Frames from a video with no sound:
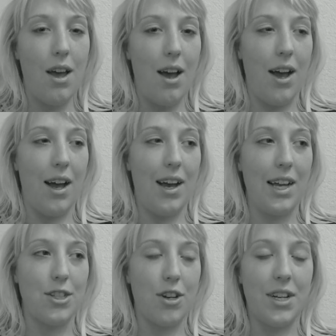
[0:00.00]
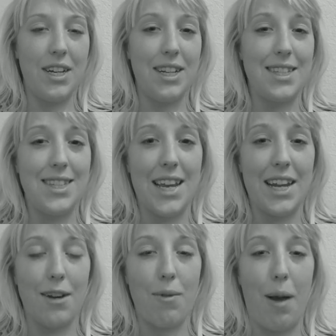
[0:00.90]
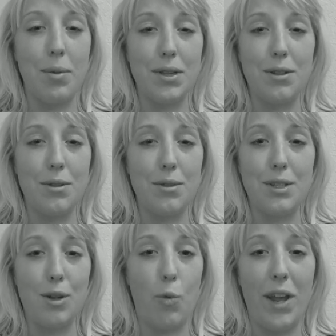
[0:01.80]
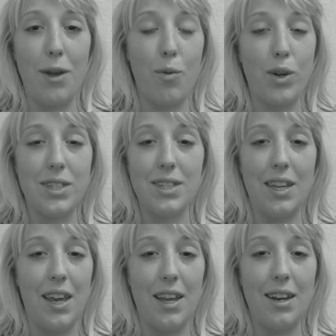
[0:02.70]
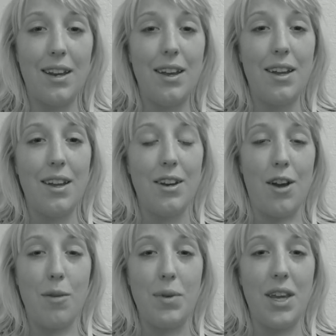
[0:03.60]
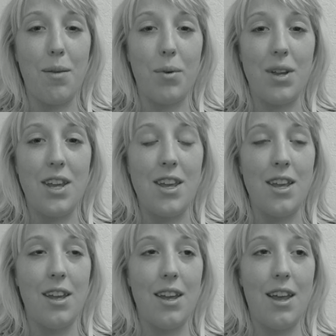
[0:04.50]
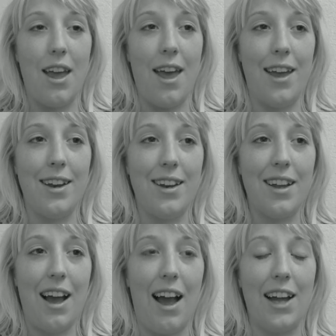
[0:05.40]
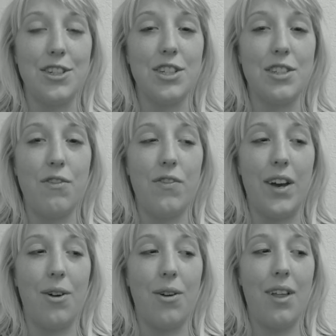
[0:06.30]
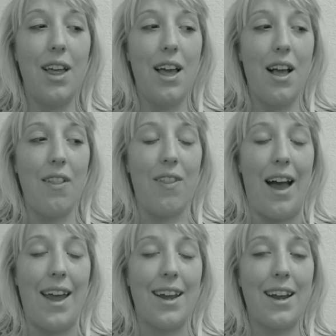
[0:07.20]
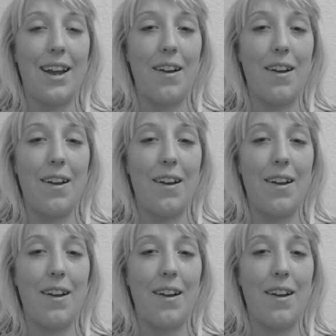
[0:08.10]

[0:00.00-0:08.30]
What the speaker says: I started getting sick and rapidly losing weight once again, not being able to eat, and I just felt like